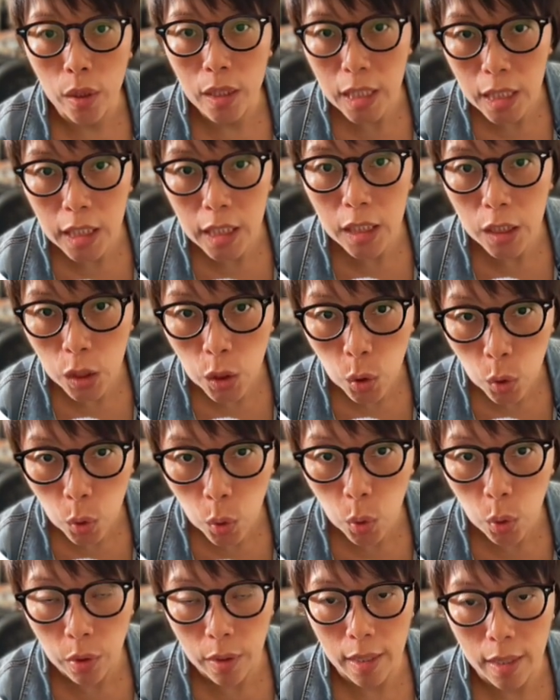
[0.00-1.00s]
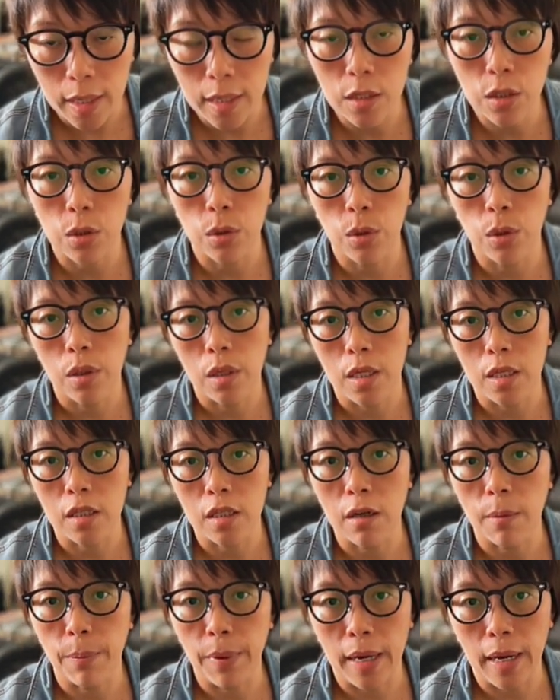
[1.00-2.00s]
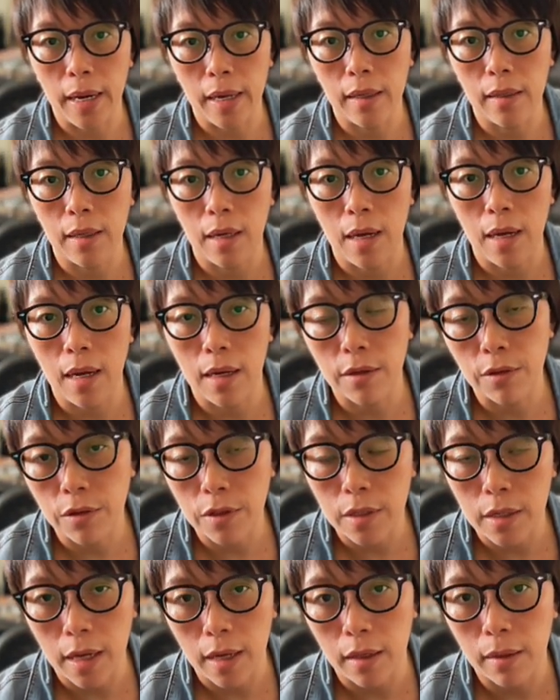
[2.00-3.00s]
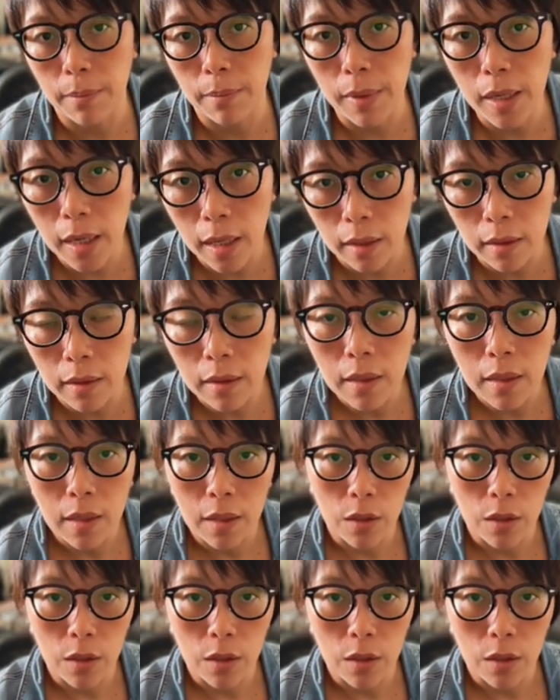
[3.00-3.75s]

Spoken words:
hidden gold, right? So instead of buying the house at $1 million,